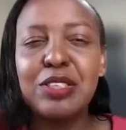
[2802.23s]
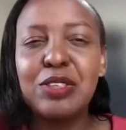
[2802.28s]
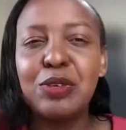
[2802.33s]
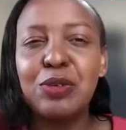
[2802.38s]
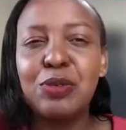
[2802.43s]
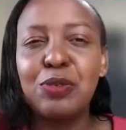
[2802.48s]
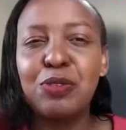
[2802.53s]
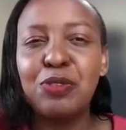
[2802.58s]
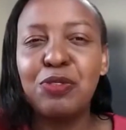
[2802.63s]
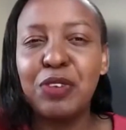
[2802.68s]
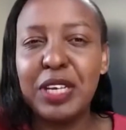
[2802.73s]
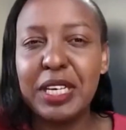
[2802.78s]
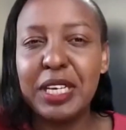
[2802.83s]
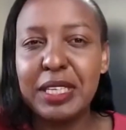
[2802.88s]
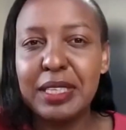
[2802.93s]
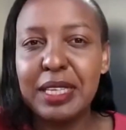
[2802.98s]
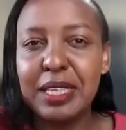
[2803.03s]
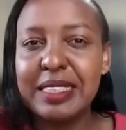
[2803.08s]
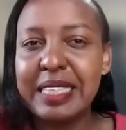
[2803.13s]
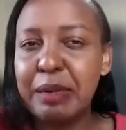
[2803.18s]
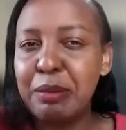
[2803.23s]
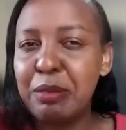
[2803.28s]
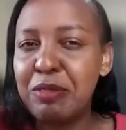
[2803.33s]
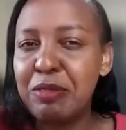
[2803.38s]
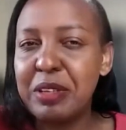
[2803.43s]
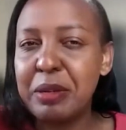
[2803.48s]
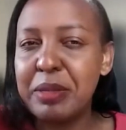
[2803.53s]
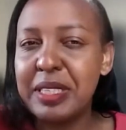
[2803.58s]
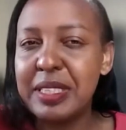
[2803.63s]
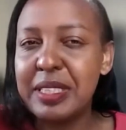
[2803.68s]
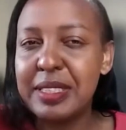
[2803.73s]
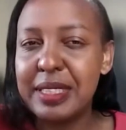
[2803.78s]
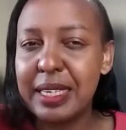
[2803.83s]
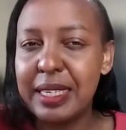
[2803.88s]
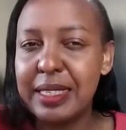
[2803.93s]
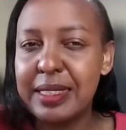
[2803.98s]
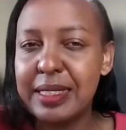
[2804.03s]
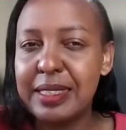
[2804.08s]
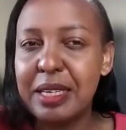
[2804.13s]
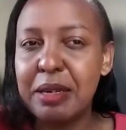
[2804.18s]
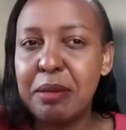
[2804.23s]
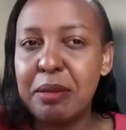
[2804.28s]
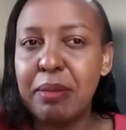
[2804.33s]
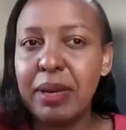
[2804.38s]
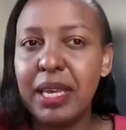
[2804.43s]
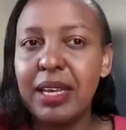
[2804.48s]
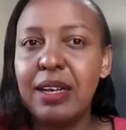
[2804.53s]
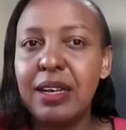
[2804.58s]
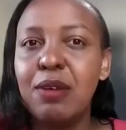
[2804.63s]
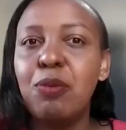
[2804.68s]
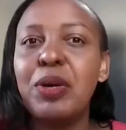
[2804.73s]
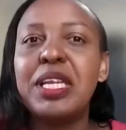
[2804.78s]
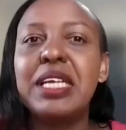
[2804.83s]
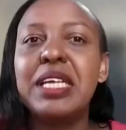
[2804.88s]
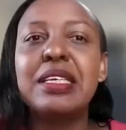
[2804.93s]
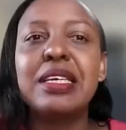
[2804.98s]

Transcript: What do you feel are some of the mistakes they make